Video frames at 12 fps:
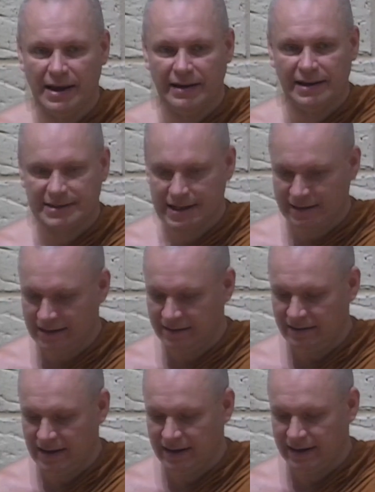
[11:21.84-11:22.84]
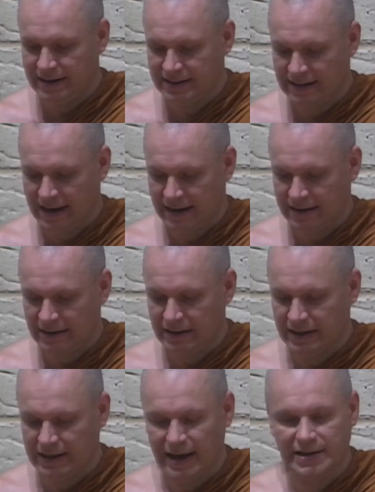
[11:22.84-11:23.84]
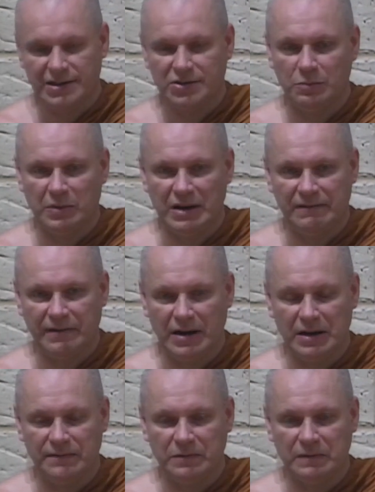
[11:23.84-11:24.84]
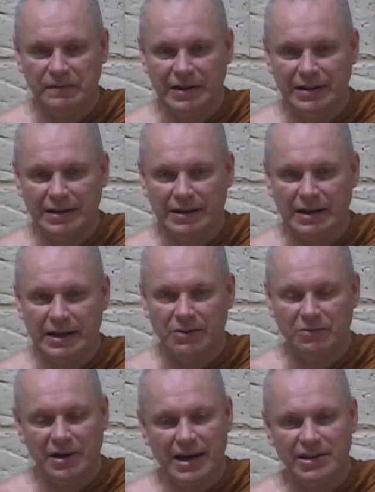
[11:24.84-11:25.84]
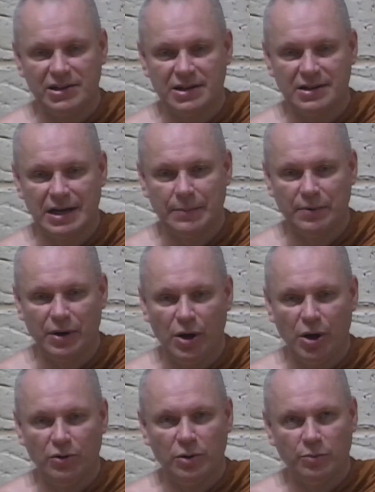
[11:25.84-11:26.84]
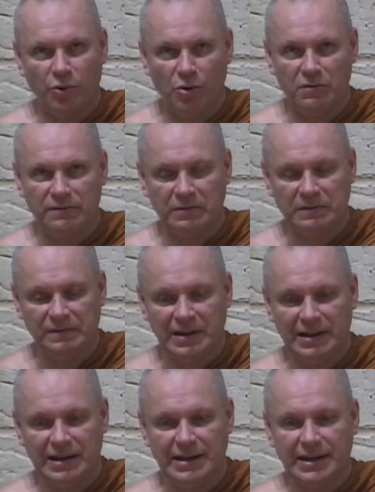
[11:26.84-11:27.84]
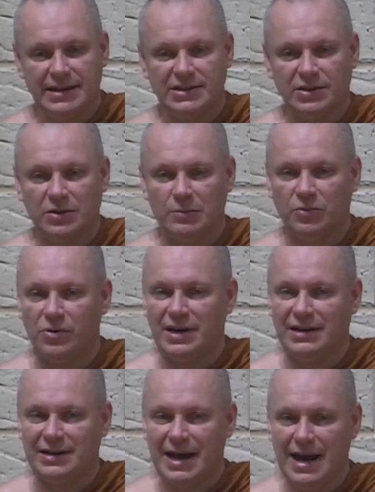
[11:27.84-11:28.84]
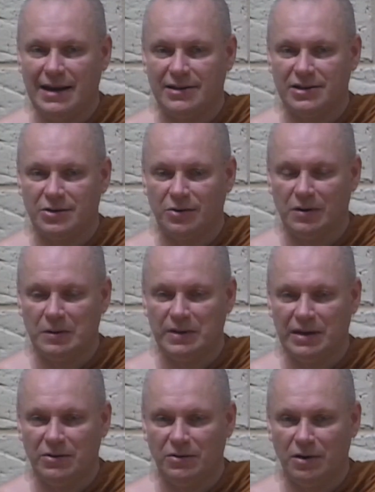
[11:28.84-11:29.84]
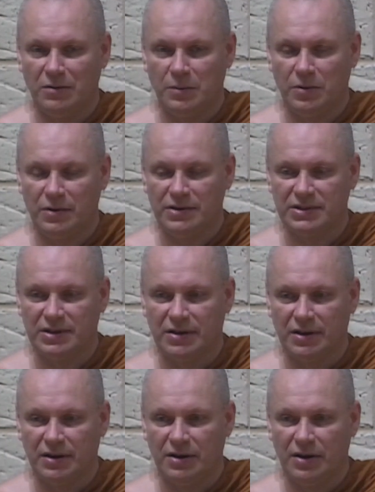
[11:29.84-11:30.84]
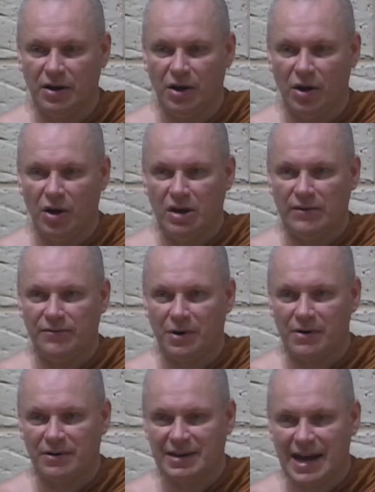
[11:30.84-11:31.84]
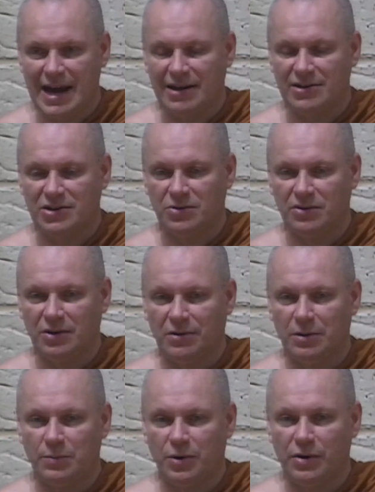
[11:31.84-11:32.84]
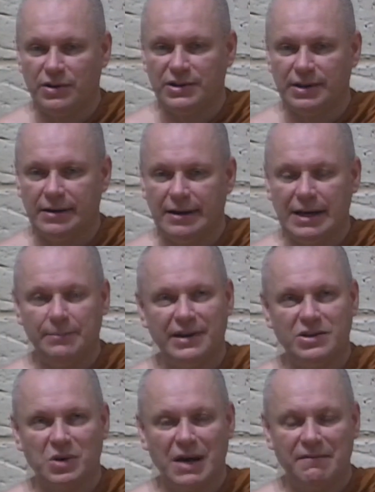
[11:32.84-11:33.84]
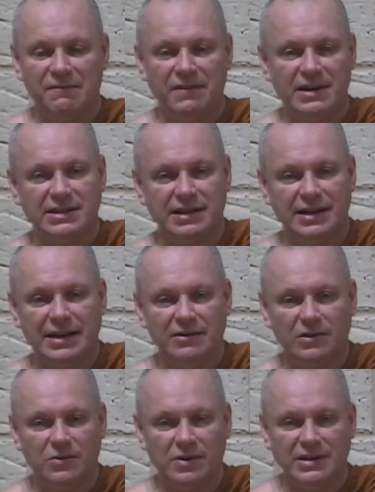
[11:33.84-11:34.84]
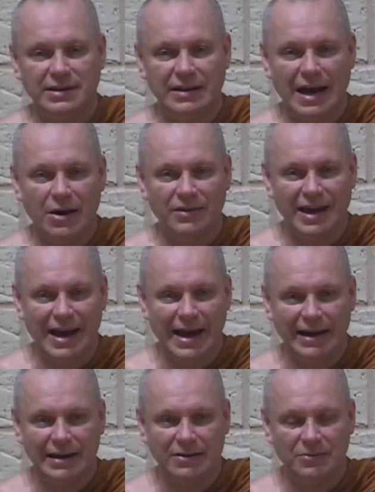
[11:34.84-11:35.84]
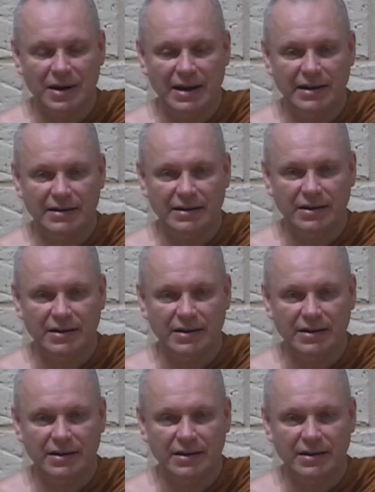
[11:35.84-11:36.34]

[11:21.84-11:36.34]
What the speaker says: The second thing is that, yes, you may find a fulfilling relationship. The more fulfilling it is, the more attached you're going to be to the other person. If you are attached to the other person, it means you have a vested interest in how they act, right?